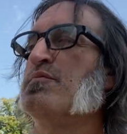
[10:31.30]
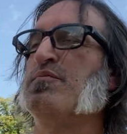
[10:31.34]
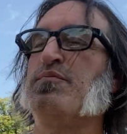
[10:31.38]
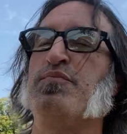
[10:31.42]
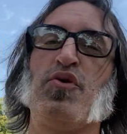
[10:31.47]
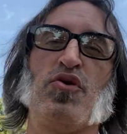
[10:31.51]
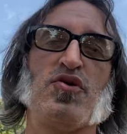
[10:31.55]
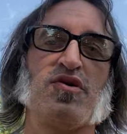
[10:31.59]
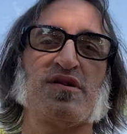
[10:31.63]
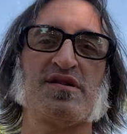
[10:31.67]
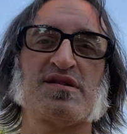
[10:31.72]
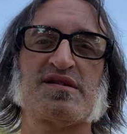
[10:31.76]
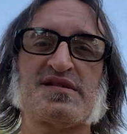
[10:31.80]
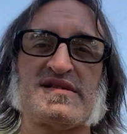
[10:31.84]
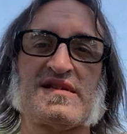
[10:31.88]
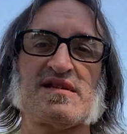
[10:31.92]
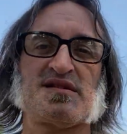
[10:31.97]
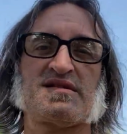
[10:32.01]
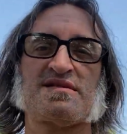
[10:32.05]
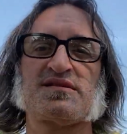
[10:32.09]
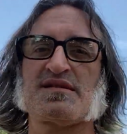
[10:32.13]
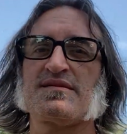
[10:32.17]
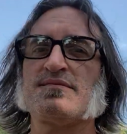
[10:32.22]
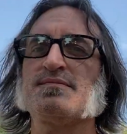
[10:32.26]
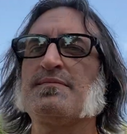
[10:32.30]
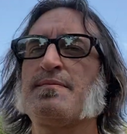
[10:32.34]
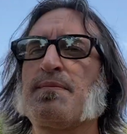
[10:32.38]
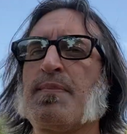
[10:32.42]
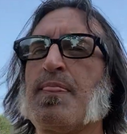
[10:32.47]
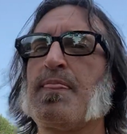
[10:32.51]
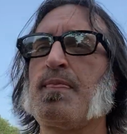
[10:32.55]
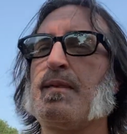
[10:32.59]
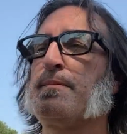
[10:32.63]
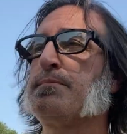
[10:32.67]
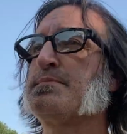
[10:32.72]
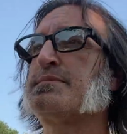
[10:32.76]
born citizen,
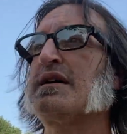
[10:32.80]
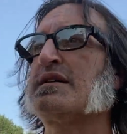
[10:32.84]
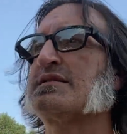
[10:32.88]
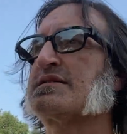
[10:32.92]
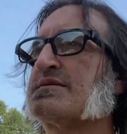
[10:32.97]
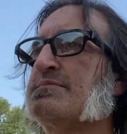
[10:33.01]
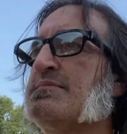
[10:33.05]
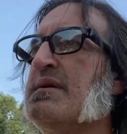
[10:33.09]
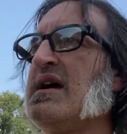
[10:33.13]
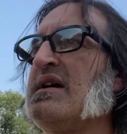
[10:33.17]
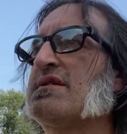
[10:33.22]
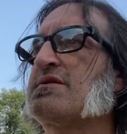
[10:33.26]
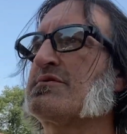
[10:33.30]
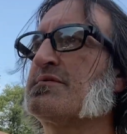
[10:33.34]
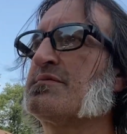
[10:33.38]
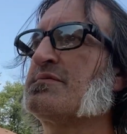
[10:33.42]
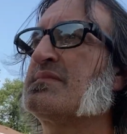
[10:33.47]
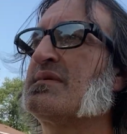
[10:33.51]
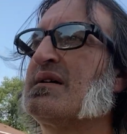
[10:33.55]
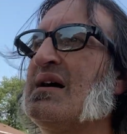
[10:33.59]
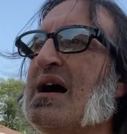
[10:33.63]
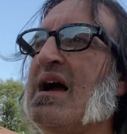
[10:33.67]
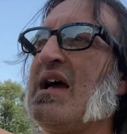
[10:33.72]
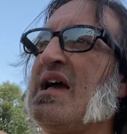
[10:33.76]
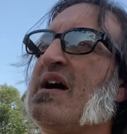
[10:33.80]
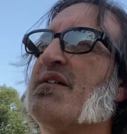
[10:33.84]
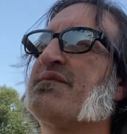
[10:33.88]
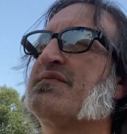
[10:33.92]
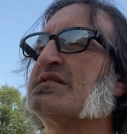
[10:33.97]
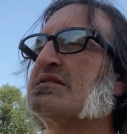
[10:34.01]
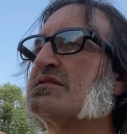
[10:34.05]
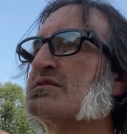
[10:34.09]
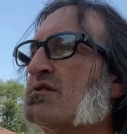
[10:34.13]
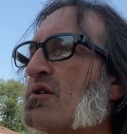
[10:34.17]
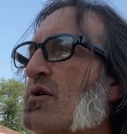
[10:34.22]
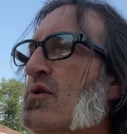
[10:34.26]
doesn't matter. I have
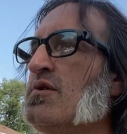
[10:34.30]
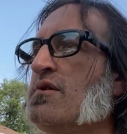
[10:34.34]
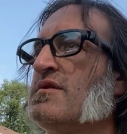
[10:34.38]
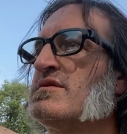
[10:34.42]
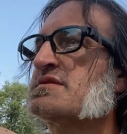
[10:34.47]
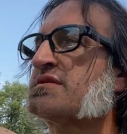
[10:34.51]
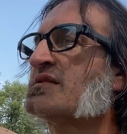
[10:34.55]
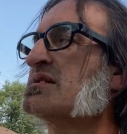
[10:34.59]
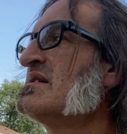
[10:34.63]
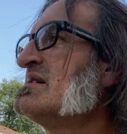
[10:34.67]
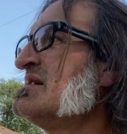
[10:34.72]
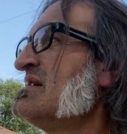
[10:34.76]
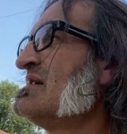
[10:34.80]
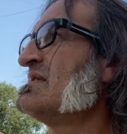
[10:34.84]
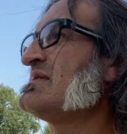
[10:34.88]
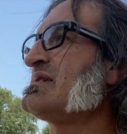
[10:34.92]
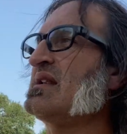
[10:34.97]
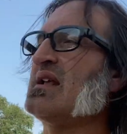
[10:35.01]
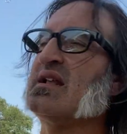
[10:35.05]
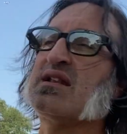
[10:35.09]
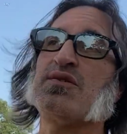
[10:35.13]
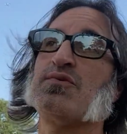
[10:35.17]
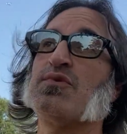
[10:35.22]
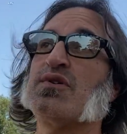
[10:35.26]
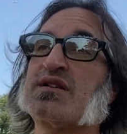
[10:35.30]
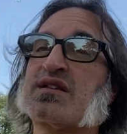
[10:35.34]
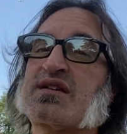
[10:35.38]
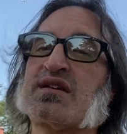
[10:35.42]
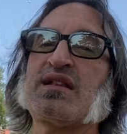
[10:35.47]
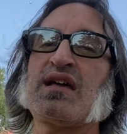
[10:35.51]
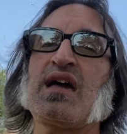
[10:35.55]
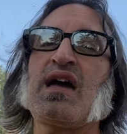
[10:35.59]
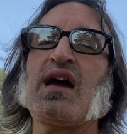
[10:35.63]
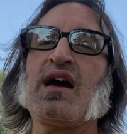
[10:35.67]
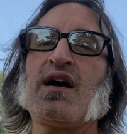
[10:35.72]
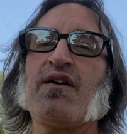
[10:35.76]
these goals that anyone could
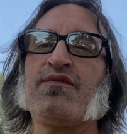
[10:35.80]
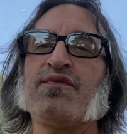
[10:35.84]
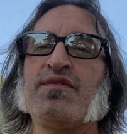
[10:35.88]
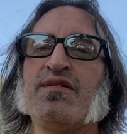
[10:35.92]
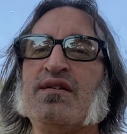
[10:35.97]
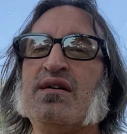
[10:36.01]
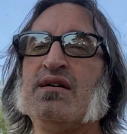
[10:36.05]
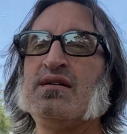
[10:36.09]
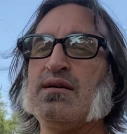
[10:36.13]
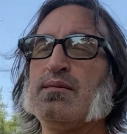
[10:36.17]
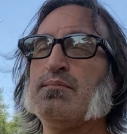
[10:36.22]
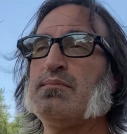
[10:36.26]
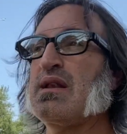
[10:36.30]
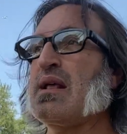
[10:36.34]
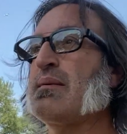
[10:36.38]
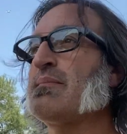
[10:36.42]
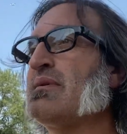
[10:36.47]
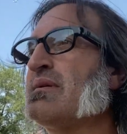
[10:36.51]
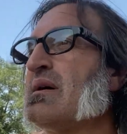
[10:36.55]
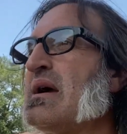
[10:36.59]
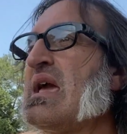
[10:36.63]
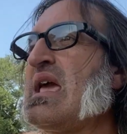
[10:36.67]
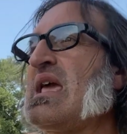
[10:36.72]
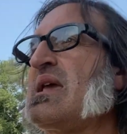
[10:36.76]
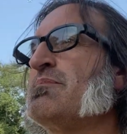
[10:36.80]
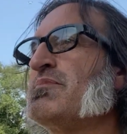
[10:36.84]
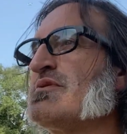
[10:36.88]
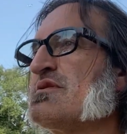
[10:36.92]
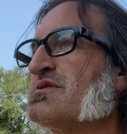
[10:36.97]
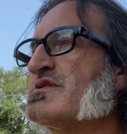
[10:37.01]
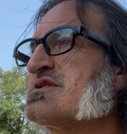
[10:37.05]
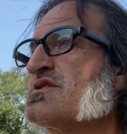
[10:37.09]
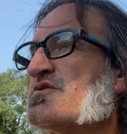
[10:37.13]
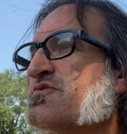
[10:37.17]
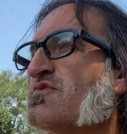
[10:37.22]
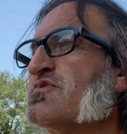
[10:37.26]
have, but I'm able
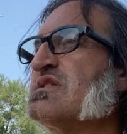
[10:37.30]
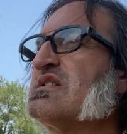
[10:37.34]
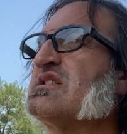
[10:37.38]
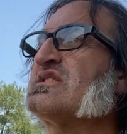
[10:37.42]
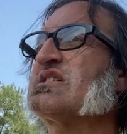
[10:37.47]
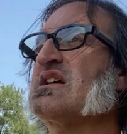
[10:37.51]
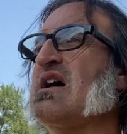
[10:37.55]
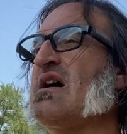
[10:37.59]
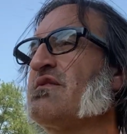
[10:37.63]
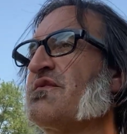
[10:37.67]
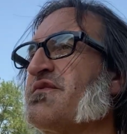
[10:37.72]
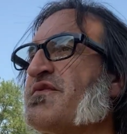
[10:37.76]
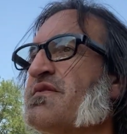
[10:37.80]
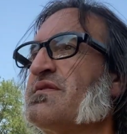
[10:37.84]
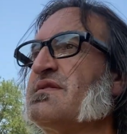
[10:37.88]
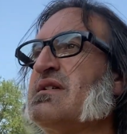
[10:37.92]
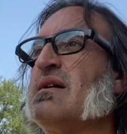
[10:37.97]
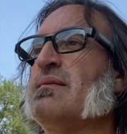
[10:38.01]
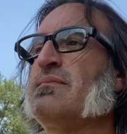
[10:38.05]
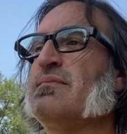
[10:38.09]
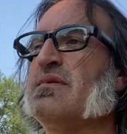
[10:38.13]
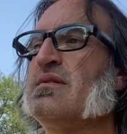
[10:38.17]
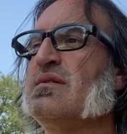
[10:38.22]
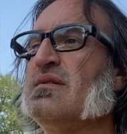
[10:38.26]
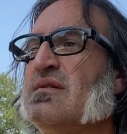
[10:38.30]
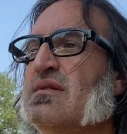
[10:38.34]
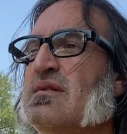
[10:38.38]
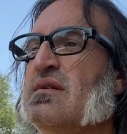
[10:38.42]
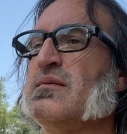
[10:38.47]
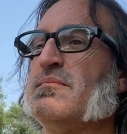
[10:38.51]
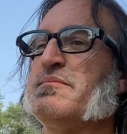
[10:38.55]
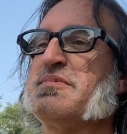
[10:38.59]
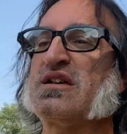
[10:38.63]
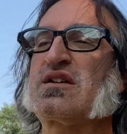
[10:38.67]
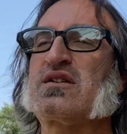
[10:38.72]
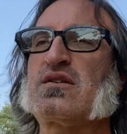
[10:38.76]
to reach out for
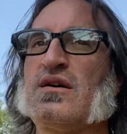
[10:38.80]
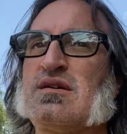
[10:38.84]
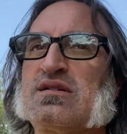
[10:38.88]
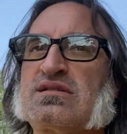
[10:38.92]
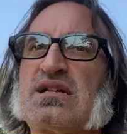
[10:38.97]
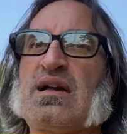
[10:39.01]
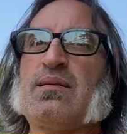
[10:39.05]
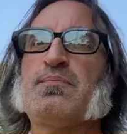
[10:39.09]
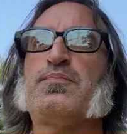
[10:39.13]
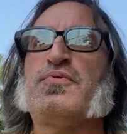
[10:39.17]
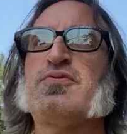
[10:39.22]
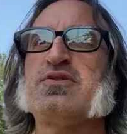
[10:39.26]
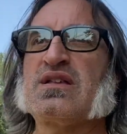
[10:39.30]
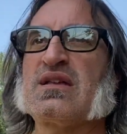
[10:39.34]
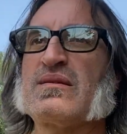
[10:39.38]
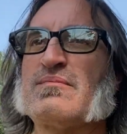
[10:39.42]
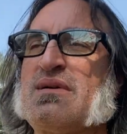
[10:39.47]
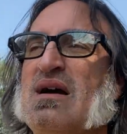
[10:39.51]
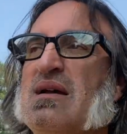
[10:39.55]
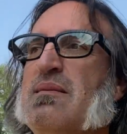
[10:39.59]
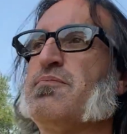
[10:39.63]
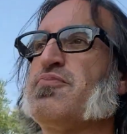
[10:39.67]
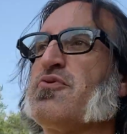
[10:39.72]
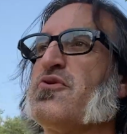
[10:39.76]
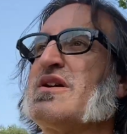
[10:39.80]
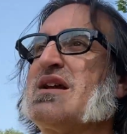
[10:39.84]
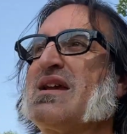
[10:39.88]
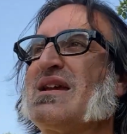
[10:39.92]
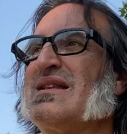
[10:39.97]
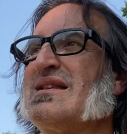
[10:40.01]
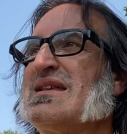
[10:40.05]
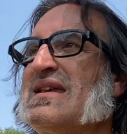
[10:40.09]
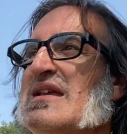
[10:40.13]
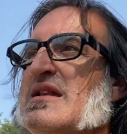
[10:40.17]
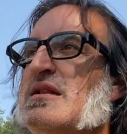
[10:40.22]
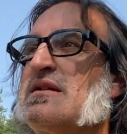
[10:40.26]
them because I'm putting my
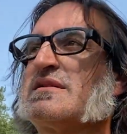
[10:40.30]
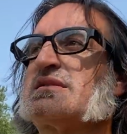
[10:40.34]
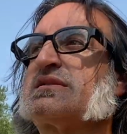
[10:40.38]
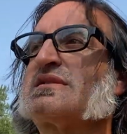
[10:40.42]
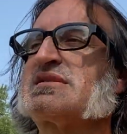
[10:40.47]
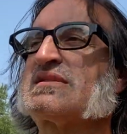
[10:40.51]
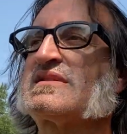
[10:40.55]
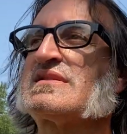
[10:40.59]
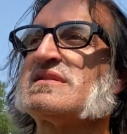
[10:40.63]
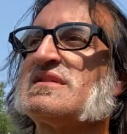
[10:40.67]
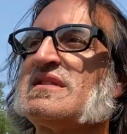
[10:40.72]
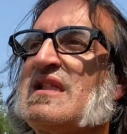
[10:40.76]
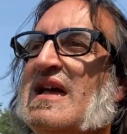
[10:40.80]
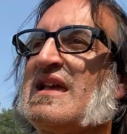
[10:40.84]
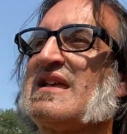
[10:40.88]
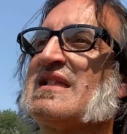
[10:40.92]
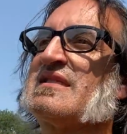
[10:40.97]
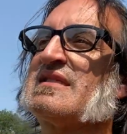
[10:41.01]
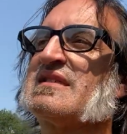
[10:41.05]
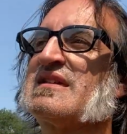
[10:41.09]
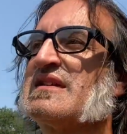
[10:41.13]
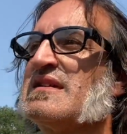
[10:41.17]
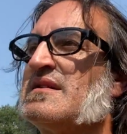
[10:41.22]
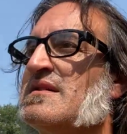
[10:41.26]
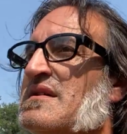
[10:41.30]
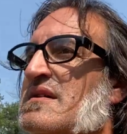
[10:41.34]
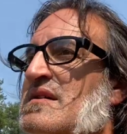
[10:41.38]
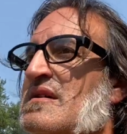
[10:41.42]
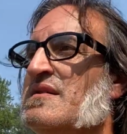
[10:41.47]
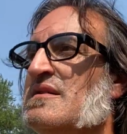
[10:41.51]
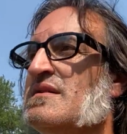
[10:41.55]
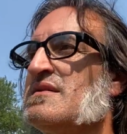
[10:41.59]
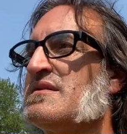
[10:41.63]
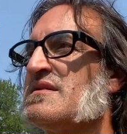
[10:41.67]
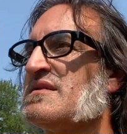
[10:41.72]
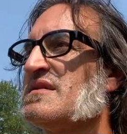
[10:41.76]
brain in a slightly
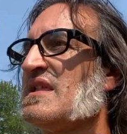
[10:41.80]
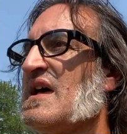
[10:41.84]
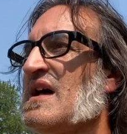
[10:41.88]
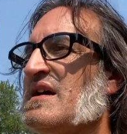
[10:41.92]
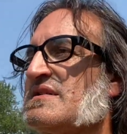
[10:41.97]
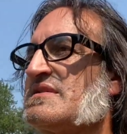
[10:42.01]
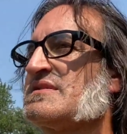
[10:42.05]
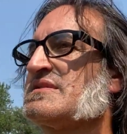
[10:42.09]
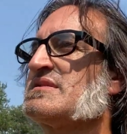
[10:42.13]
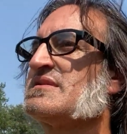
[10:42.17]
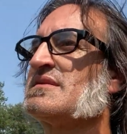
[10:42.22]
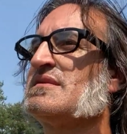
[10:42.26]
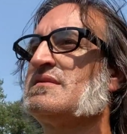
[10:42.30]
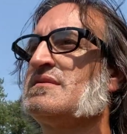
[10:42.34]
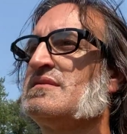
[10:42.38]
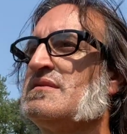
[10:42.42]
less